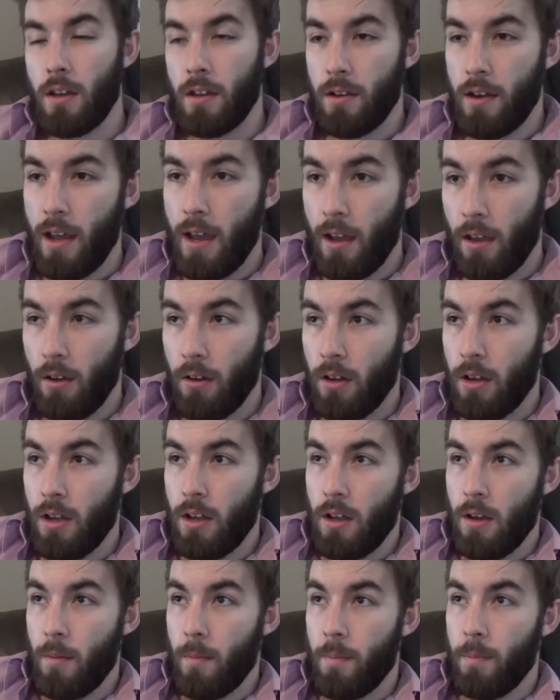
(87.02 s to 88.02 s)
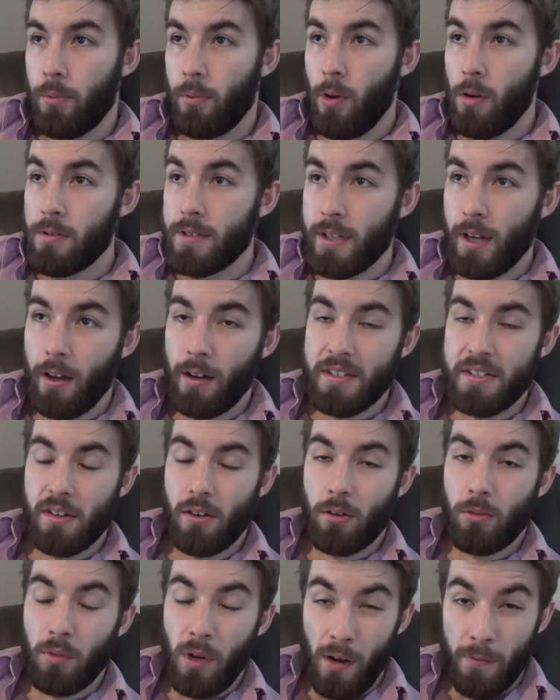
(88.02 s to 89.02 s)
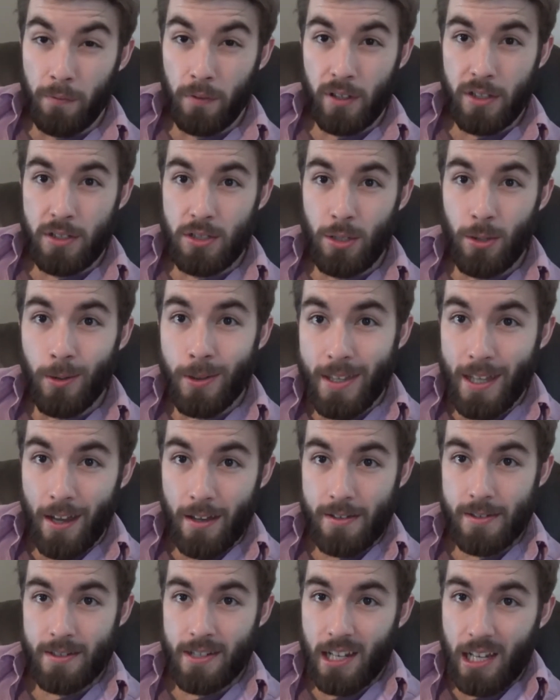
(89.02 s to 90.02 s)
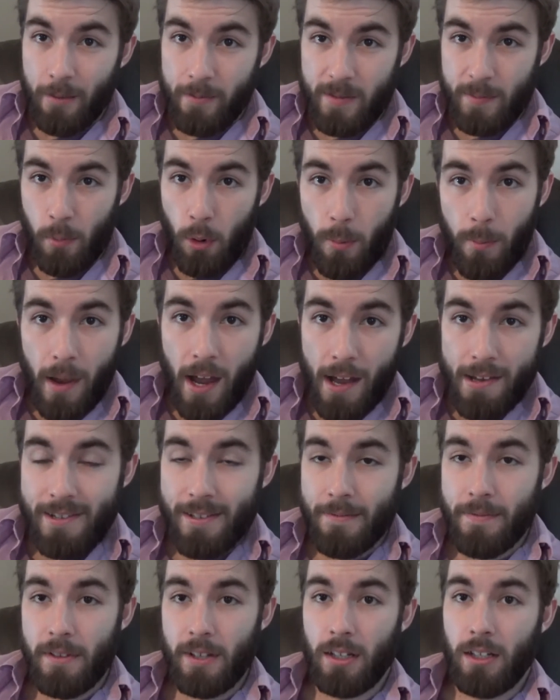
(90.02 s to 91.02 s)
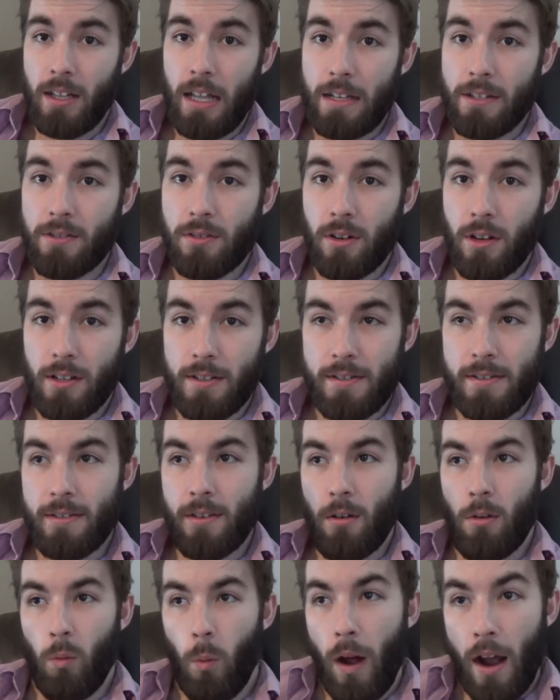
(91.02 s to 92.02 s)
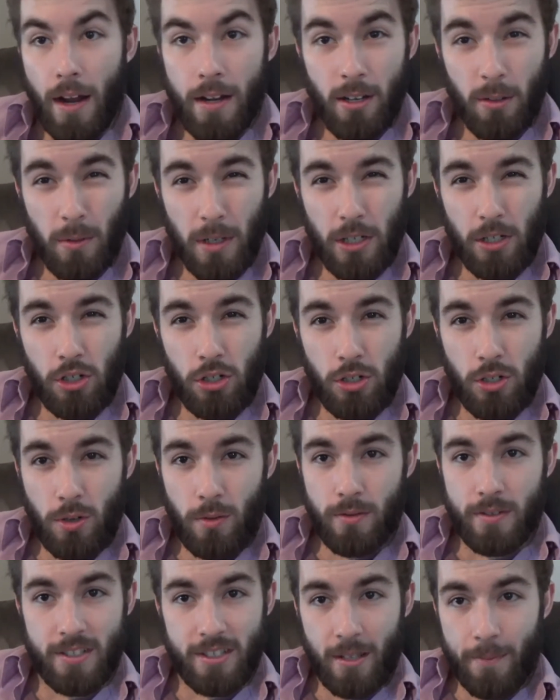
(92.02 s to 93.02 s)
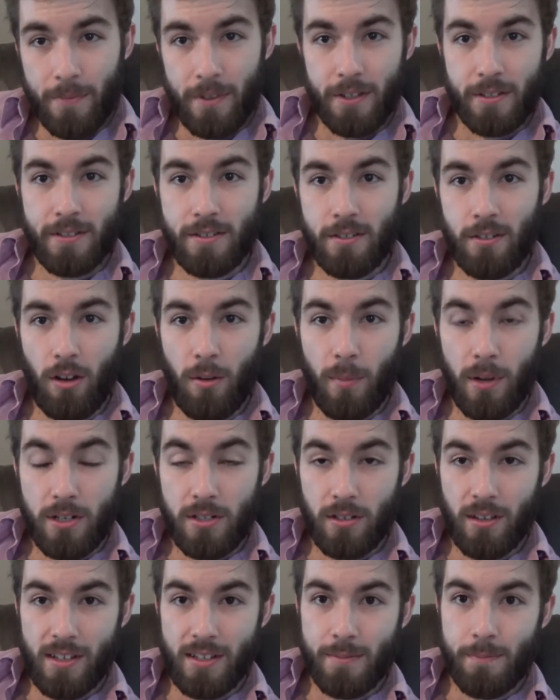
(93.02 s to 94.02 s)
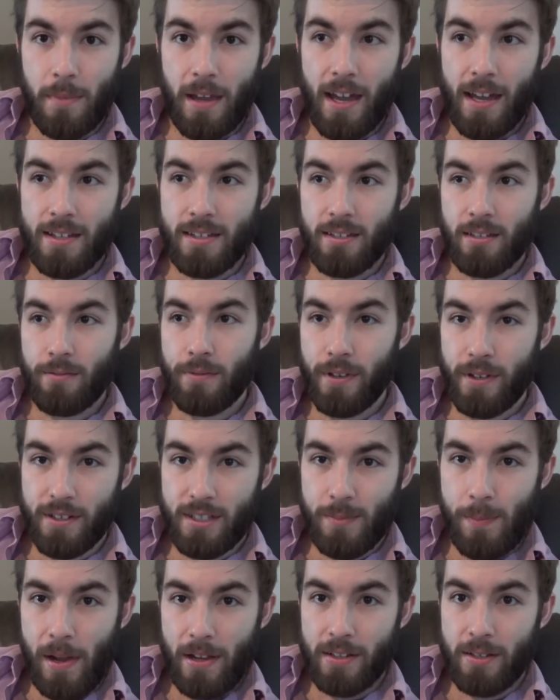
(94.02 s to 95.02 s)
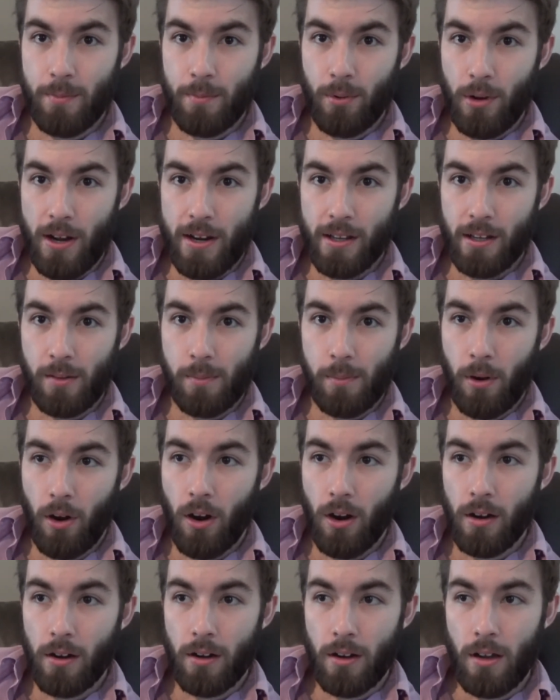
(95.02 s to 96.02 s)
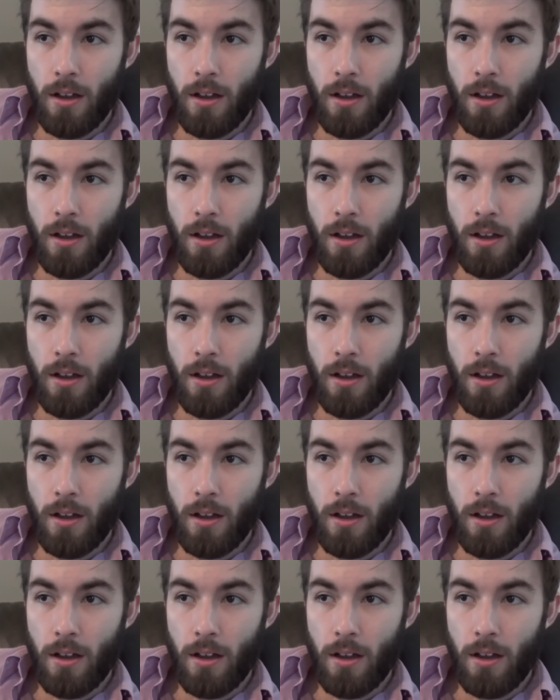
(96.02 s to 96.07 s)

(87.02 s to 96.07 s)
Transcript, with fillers: Now, Protons are roughly 2,000 times more massive than electrons, so why do we shoot something so much less massive and expect to break it apart?